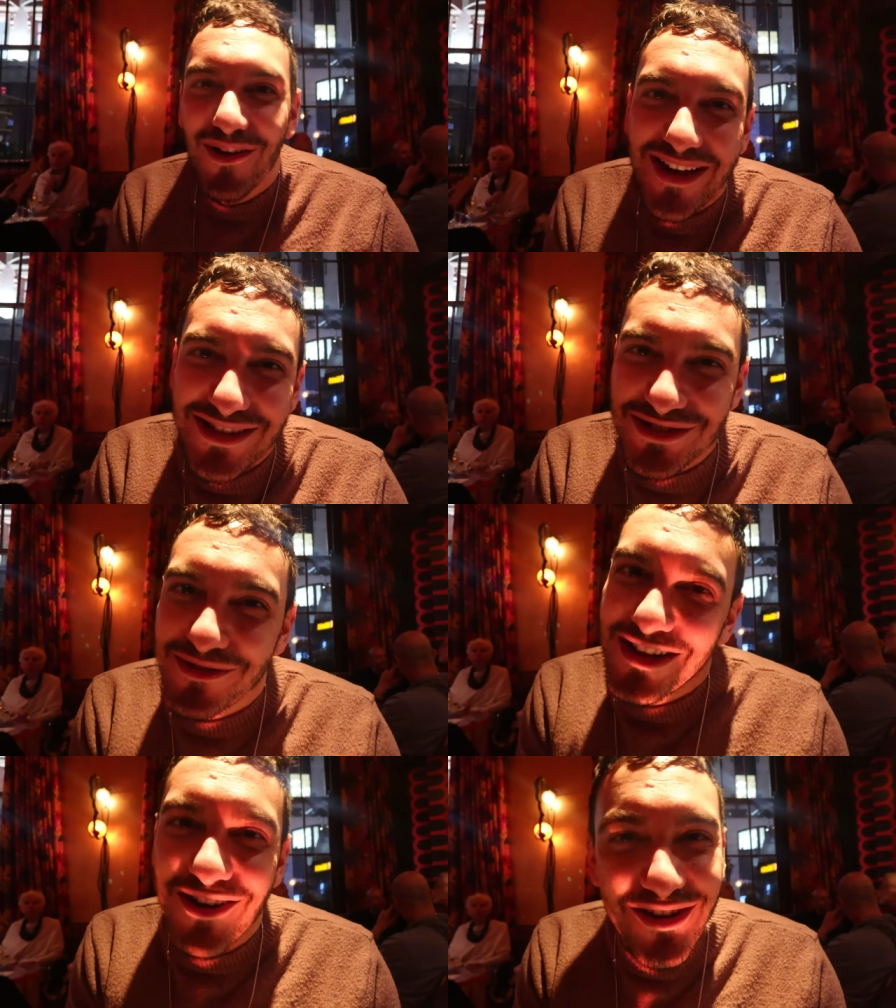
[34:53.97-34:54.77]
Okay, so
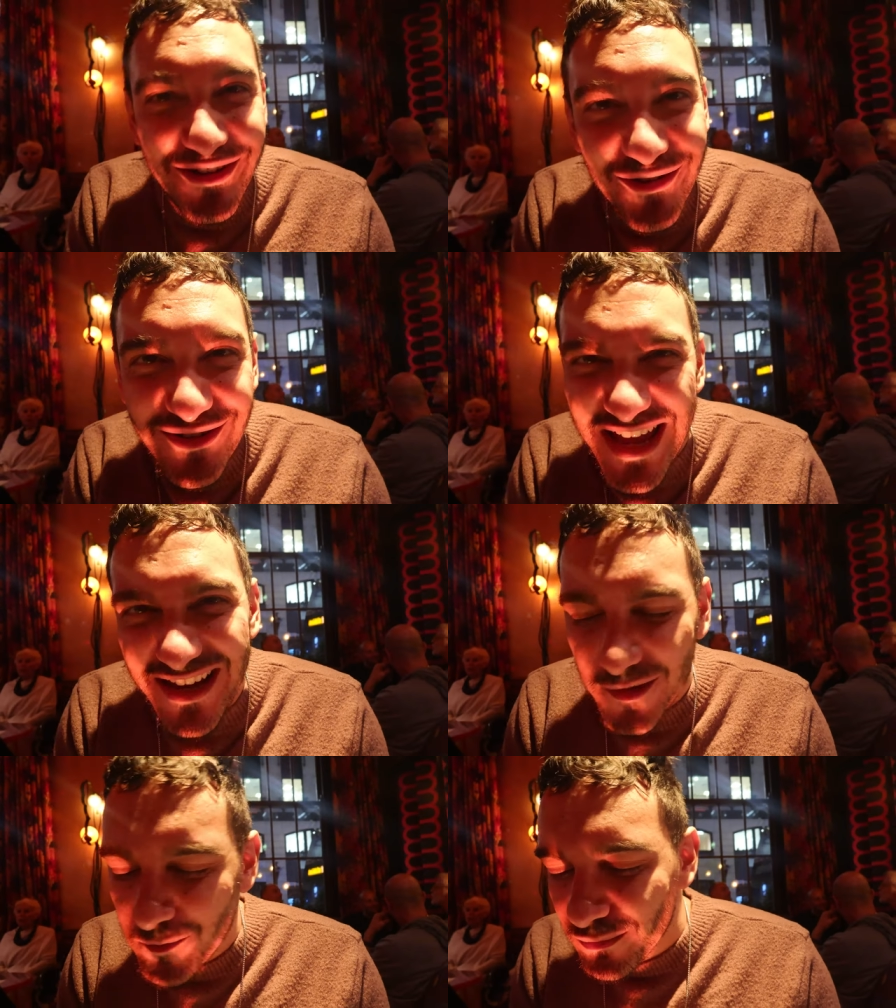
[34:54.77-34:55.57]
we got our little like
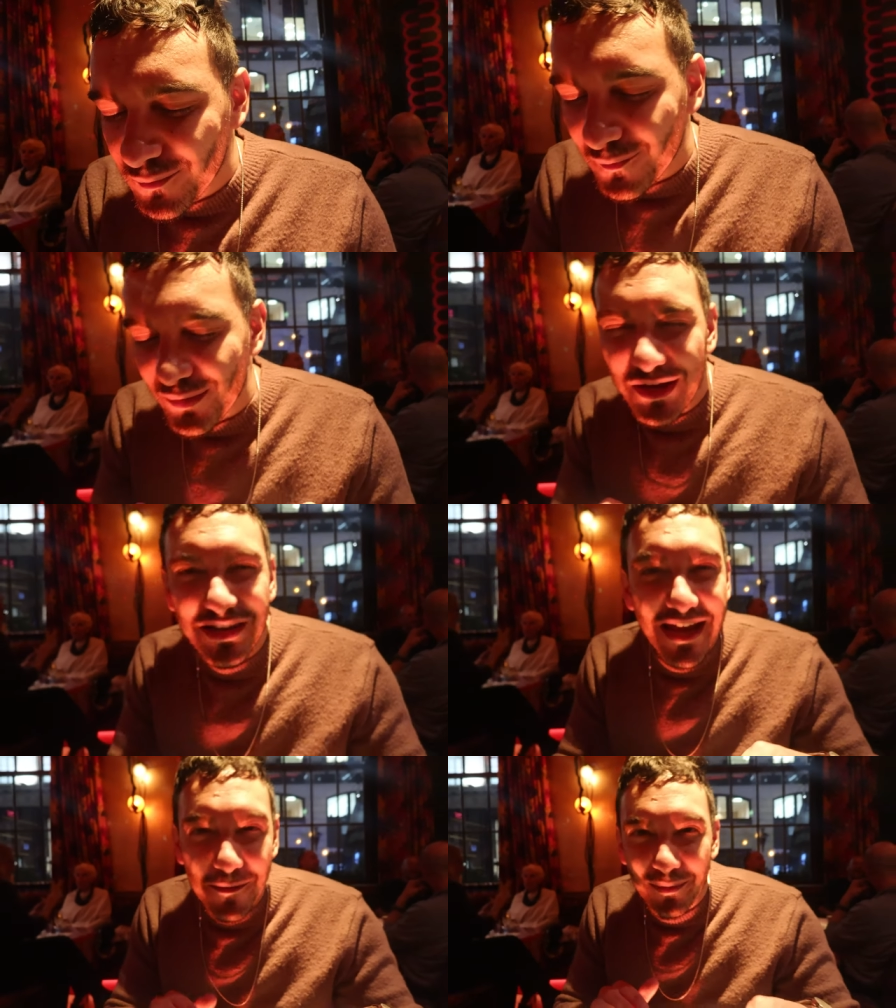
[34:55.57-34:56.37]

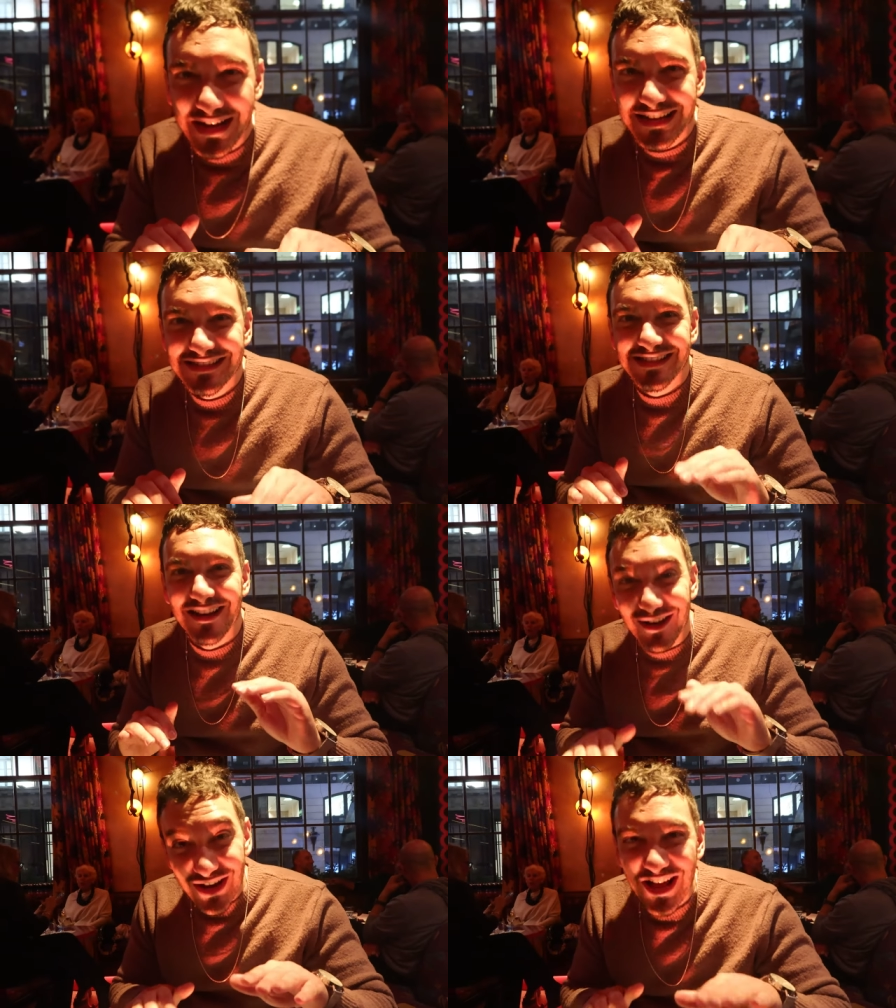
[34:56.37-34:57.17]
light bites.
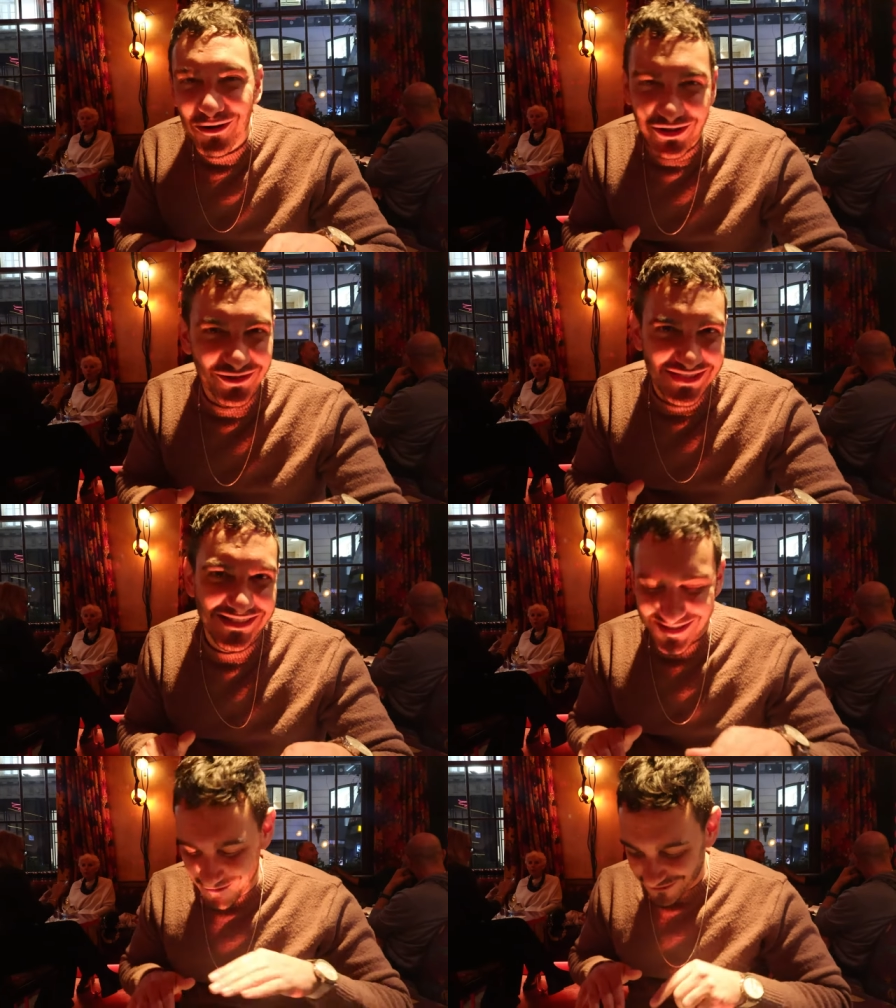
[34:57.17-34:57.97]
Look how cute this stuff